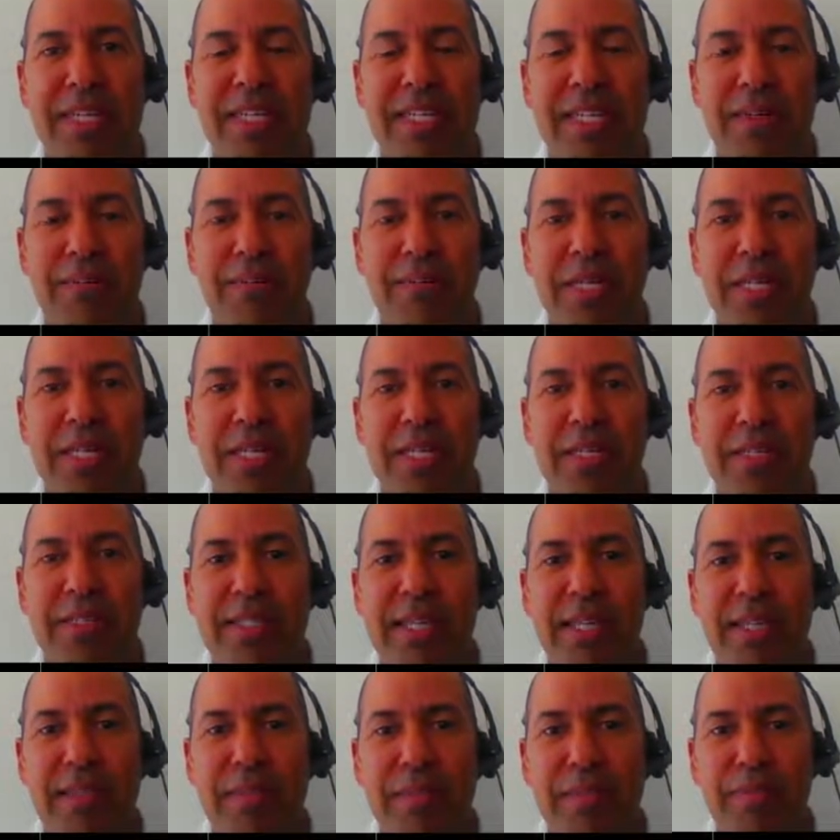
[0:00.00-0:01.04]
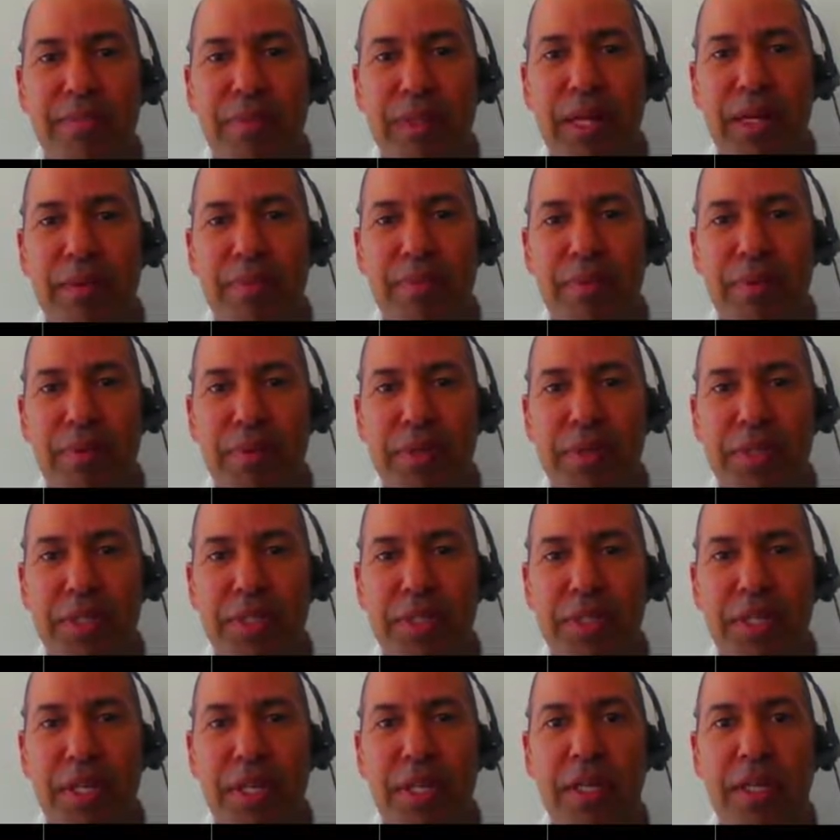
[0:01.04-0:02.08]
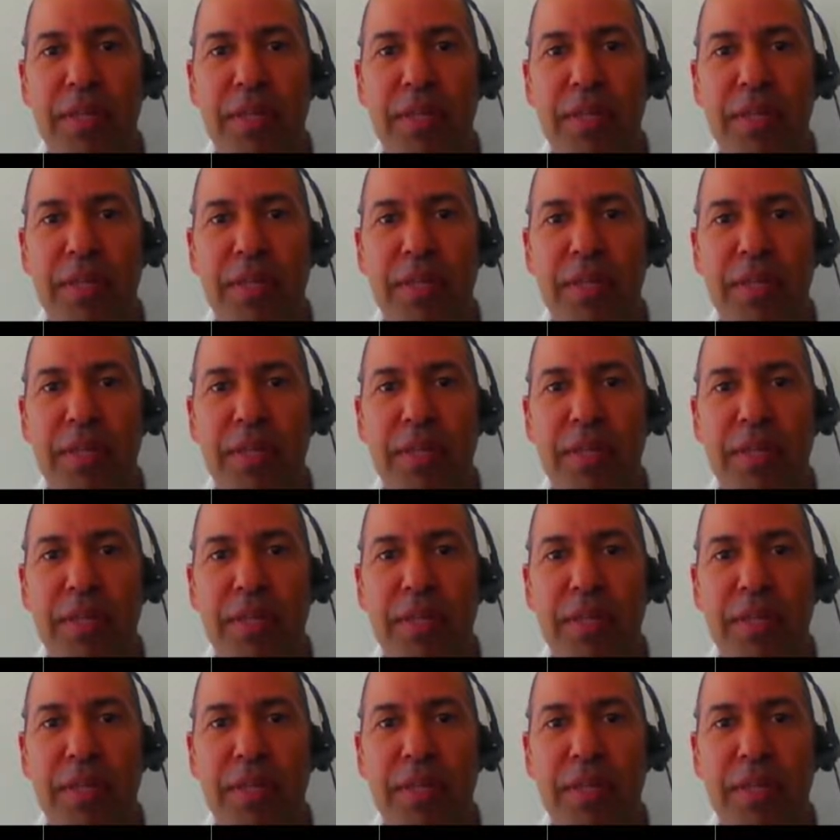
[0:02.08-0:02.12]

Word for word: an immediate dental implant bridge.